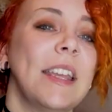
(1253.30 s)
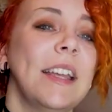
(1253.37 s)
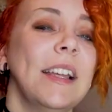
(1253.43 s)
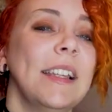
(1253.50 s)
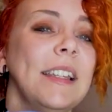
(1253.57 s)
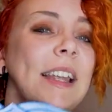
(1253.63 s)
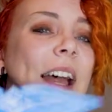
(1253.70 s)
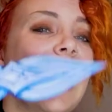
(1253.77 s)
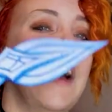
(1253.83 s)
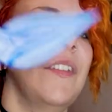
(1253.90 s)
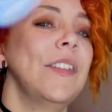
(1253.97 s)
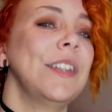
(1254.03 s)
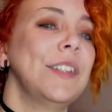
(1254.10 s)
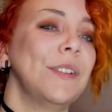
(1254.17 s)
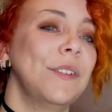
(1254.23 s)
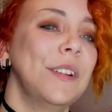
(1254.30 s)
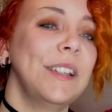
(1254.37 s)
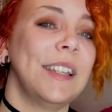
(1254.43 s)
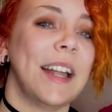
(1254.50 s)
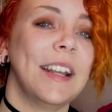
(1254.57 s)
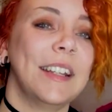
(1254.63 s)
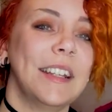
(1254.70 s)
here's how the
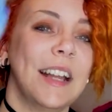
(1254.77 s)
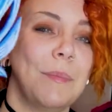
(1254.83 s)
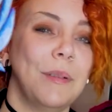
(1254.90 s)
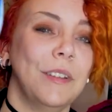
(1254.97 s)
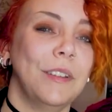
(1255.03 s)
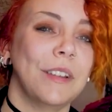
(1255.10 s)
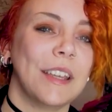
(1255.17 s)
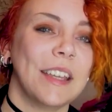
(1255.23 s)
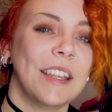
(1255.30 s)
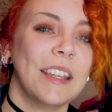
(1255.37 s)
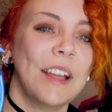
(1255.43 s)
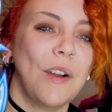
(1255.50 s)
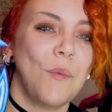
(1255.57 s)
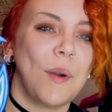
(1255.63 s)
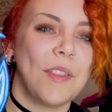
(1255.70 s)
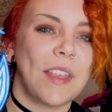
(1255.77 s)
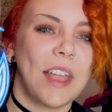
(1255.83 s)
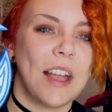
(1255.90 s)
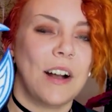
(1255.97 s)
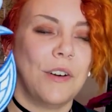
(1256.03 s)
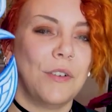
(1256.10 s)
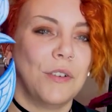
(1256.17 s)
swords ended up looking when
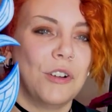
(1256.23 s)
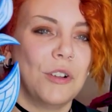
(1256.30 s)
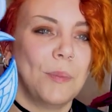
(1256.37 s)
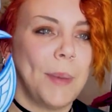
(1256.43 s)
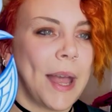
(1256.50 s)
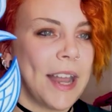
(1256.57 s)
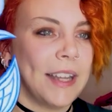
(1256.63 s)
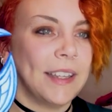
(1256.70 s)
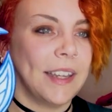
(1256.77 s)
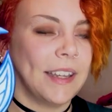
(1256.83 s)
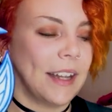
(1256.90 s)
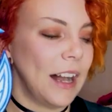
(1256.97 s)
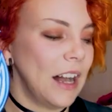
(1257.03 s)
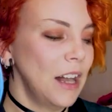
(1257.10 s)
they are all painted